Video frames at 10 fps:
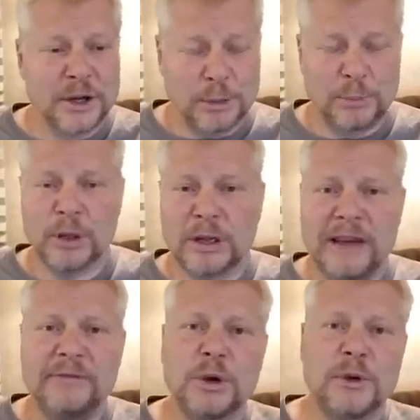to put
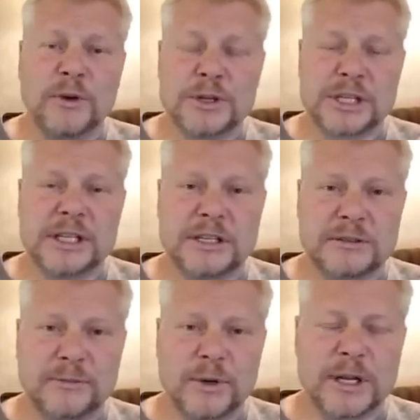leftovers in his
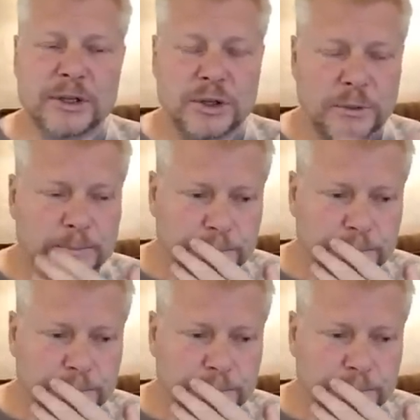fridge.